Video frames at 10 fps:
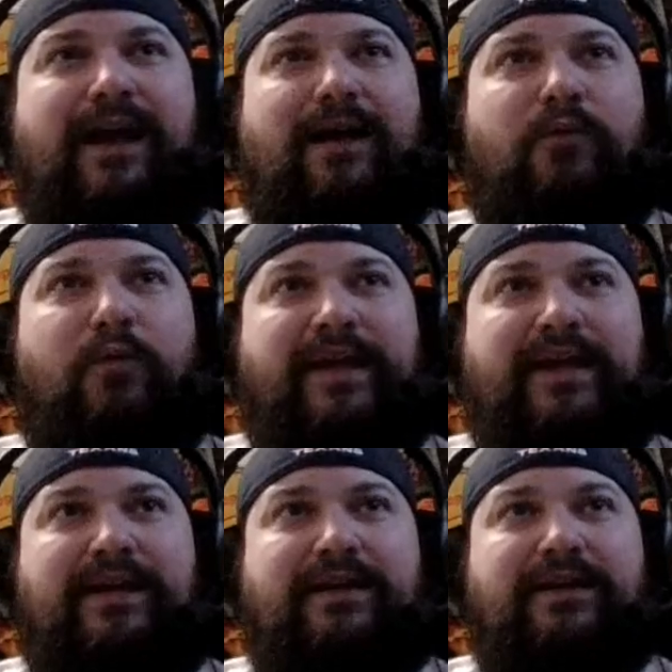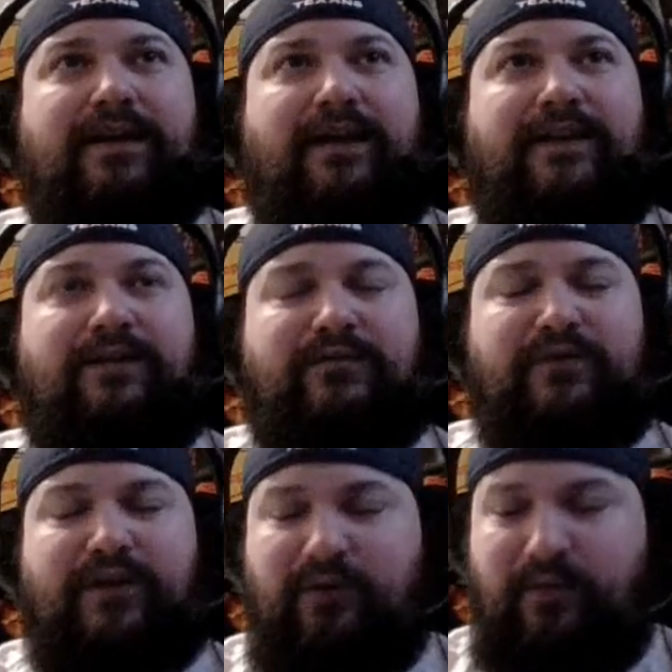Wicked, I think, was
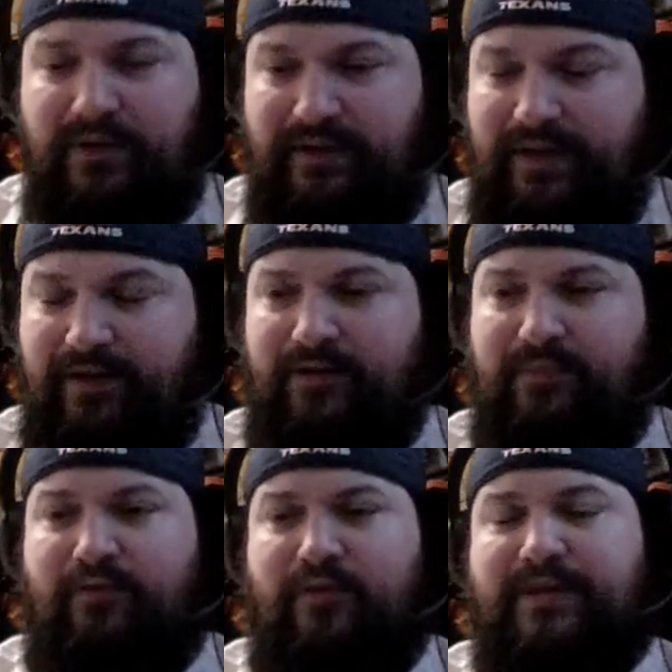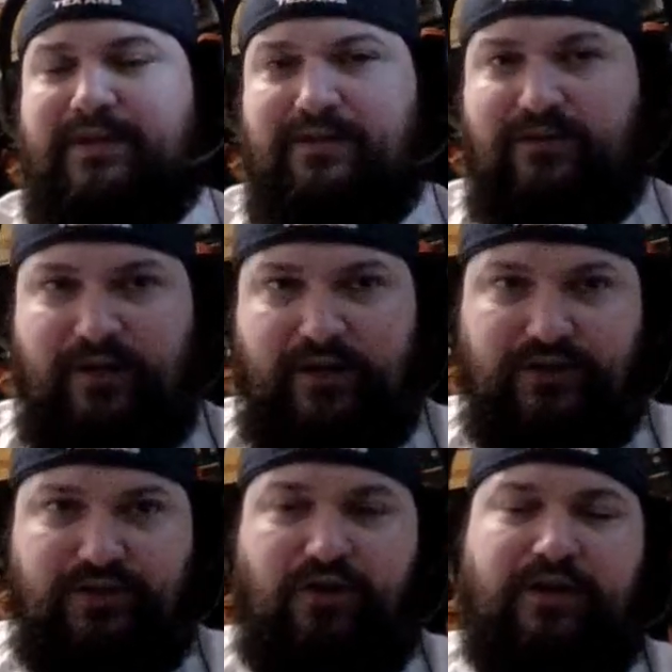very well put together. The performances are very
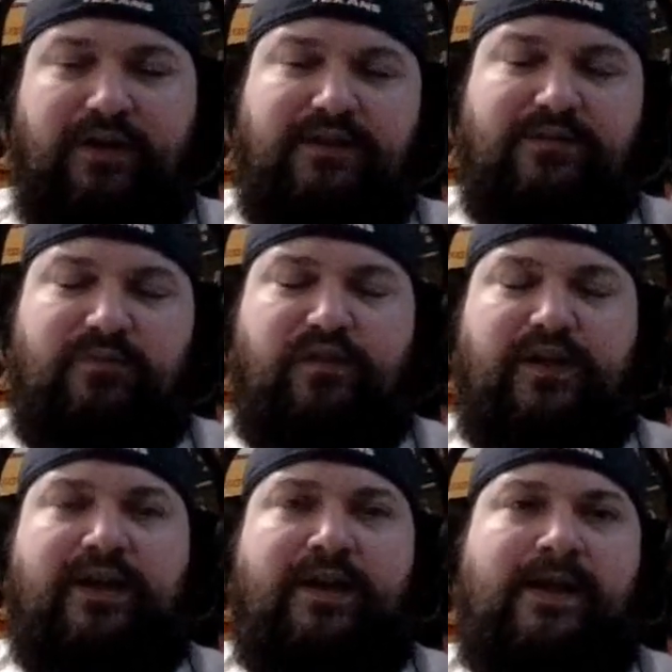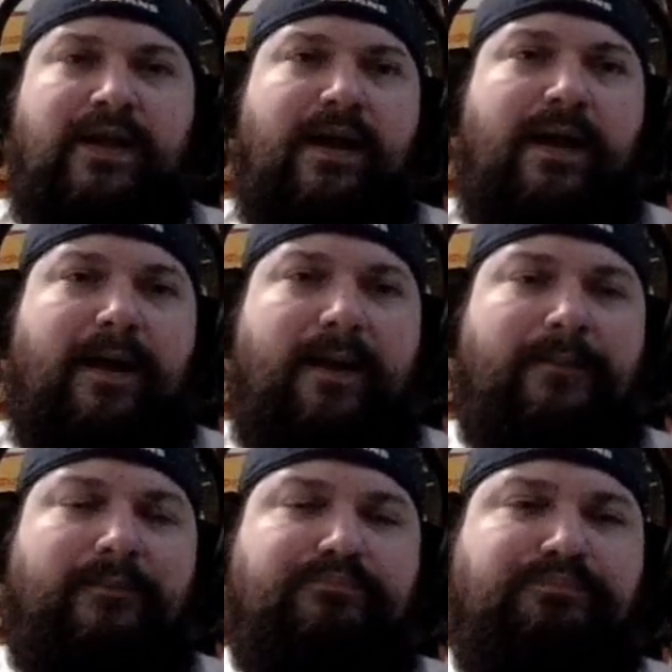strong in this movie.
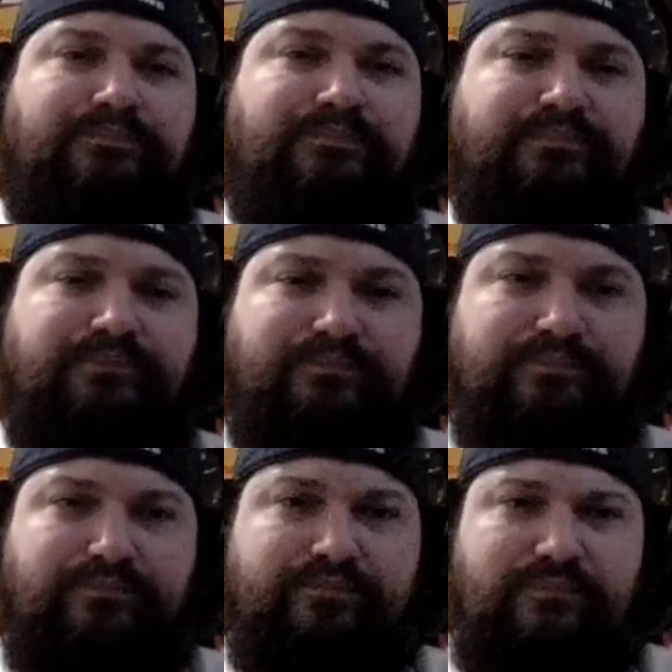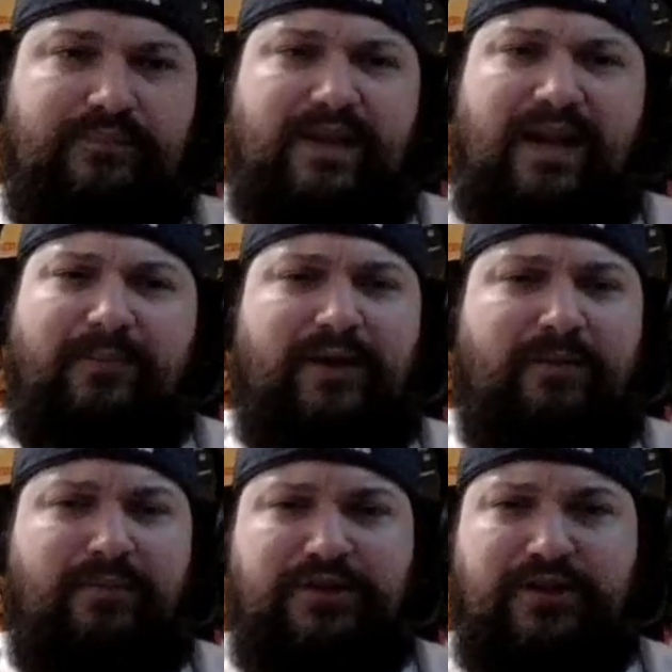Um, I'm
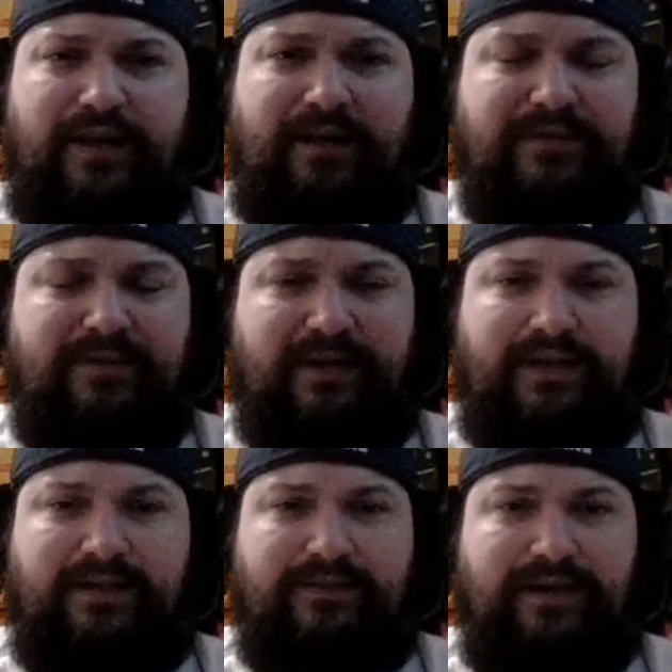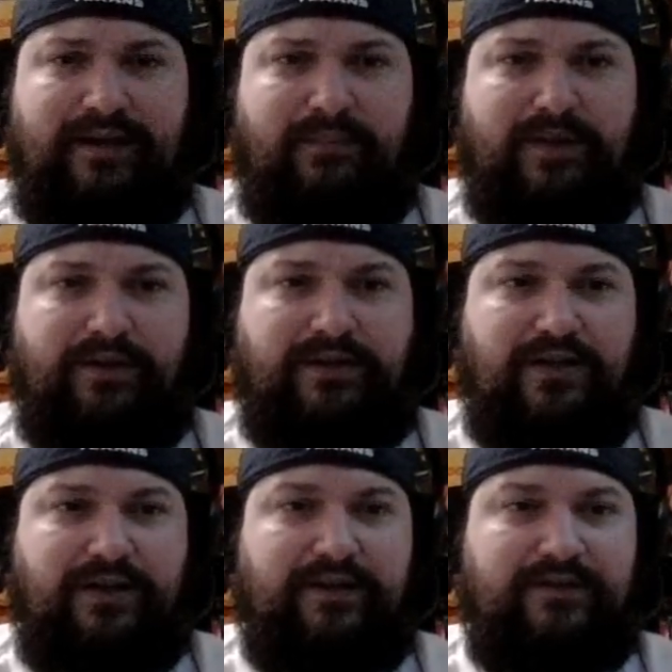gonna butcher names, and again, I can barely
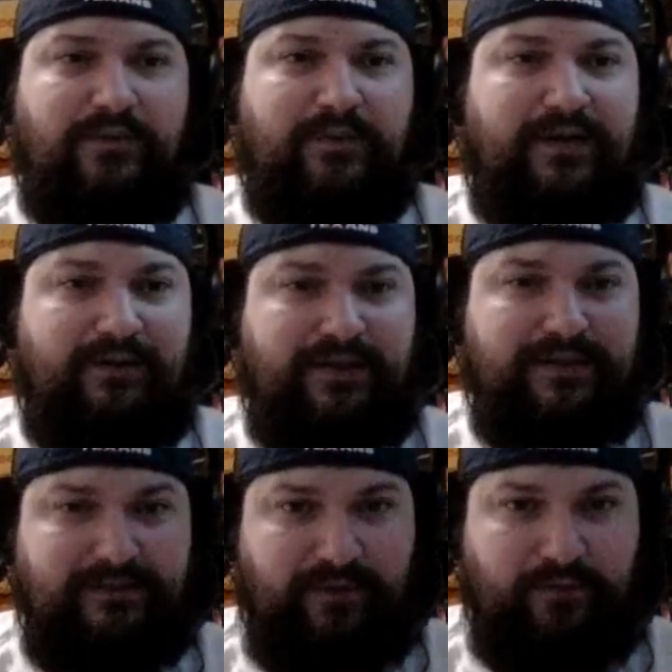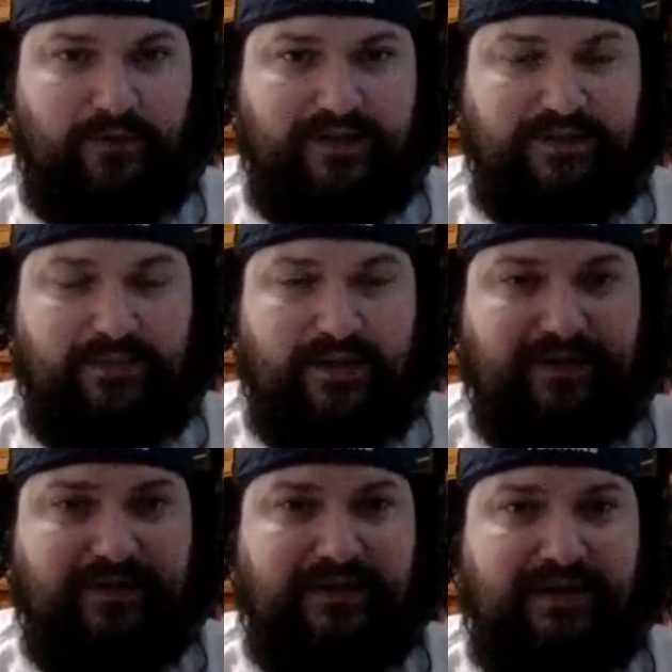talk at this moment, anyways, because of my voice.
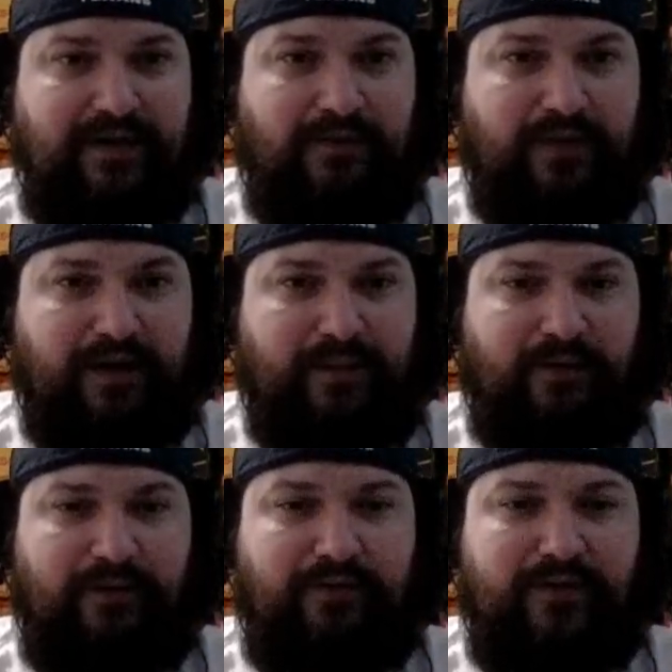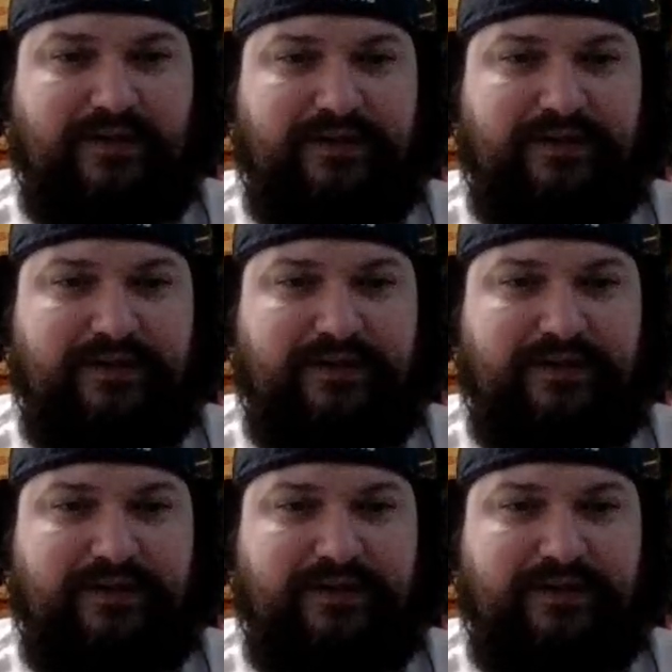But we're gonna power through this.